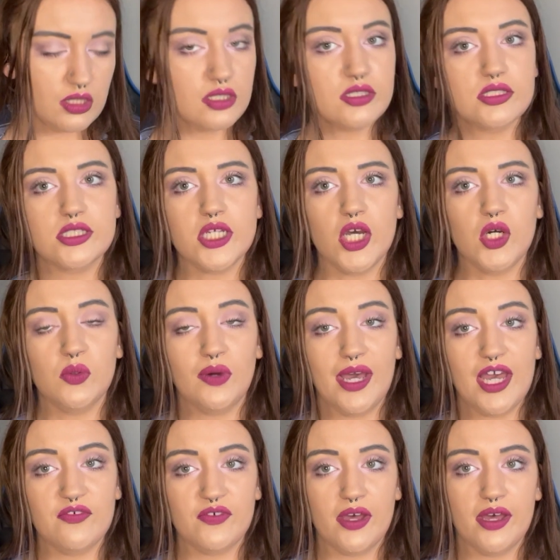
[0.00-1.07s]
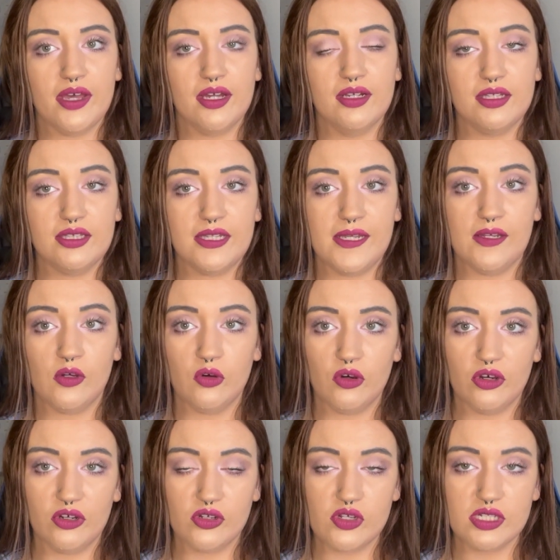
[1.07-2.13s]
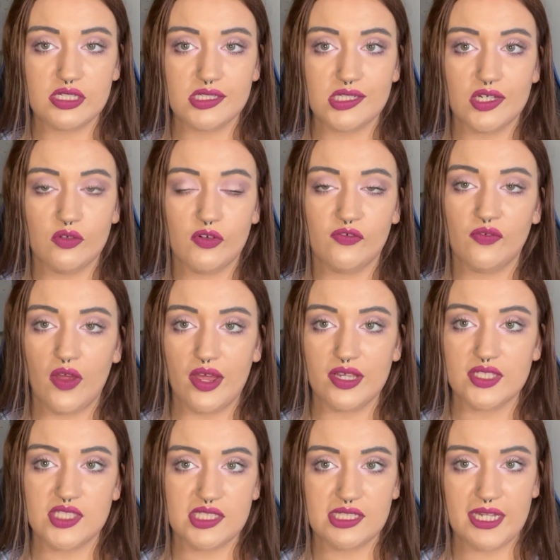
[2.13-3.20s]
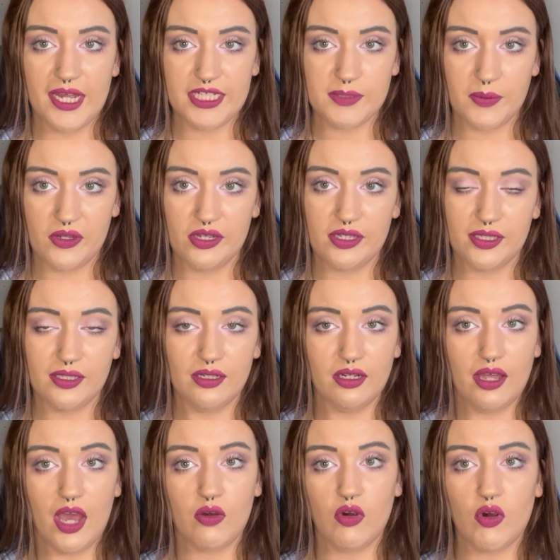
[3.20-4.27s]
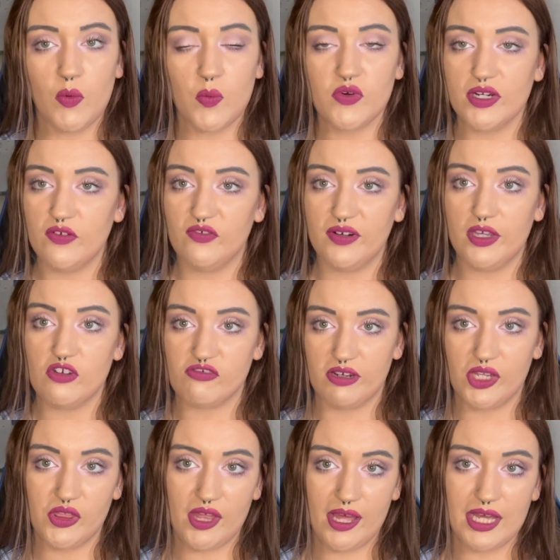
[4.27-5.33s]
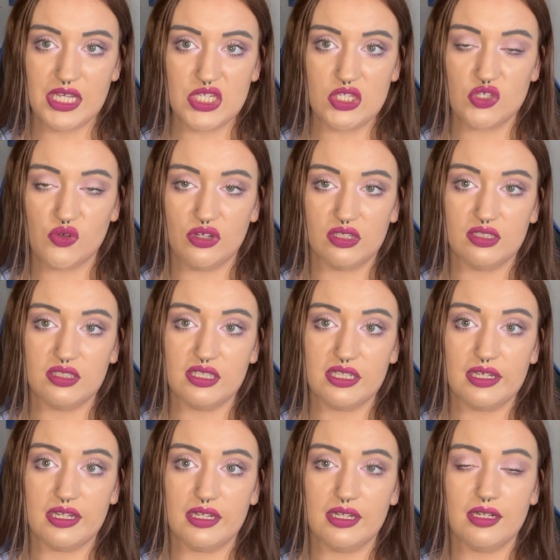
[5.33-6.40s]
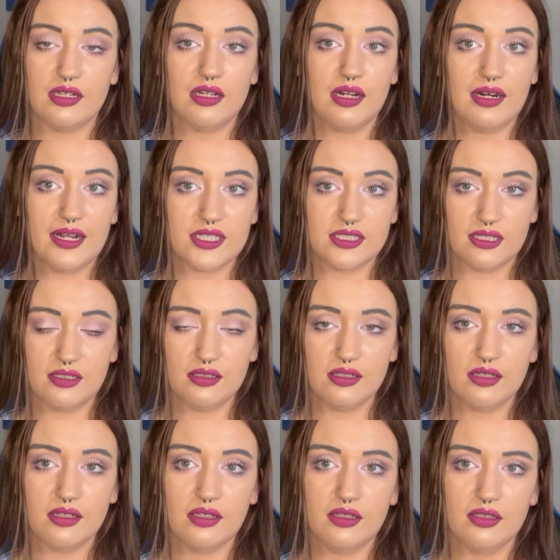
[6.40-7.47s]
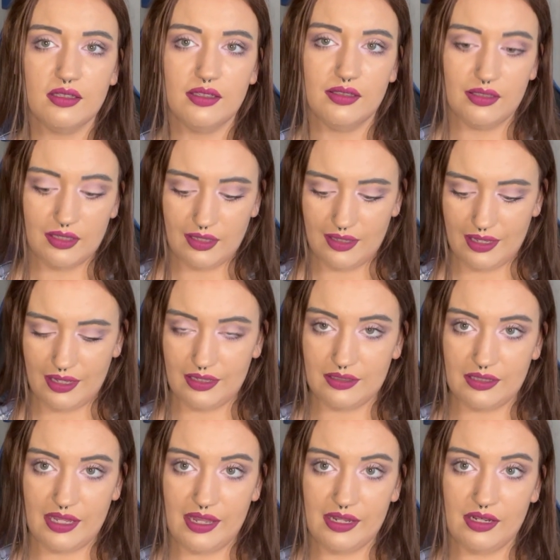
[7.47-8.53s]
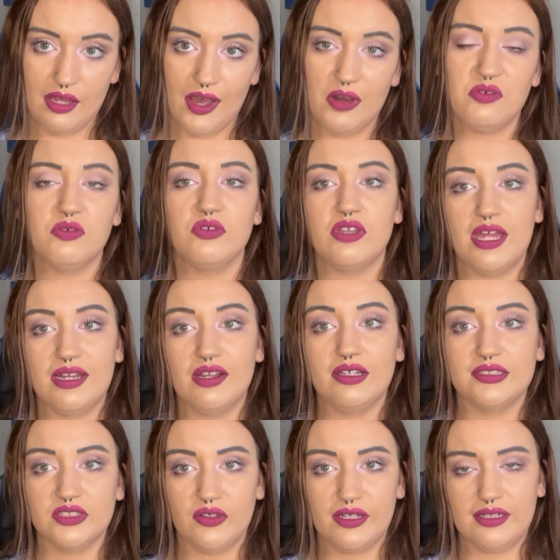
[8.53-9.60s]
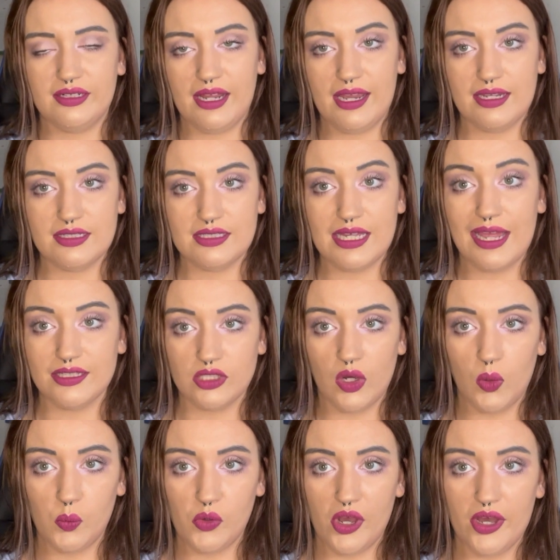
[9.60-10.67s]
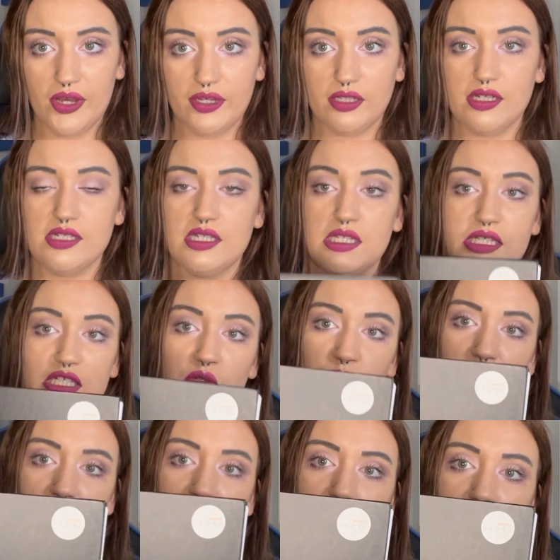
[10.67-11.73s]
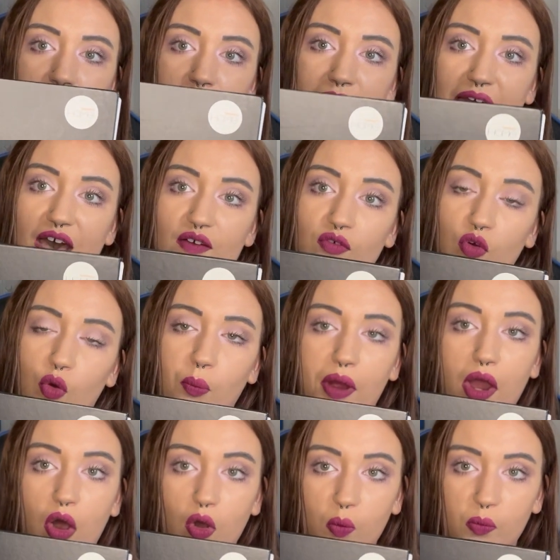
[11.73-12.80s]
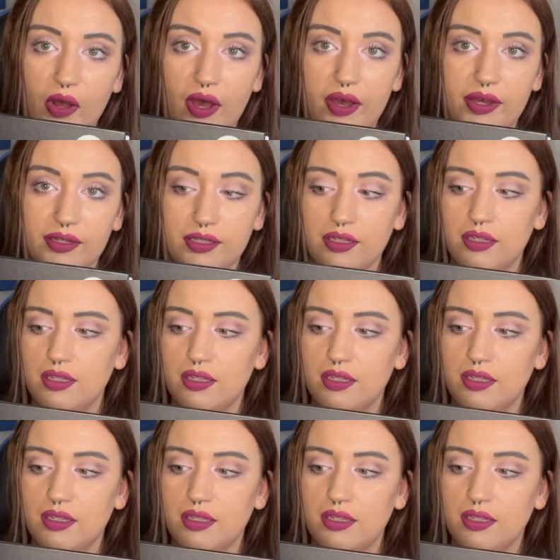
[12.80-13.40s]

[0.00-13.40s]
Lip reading: So whatever the course refers to the textbook, I will briefly read that during the lesson, and then I will then assign that as homework. So this is where I have all my homework.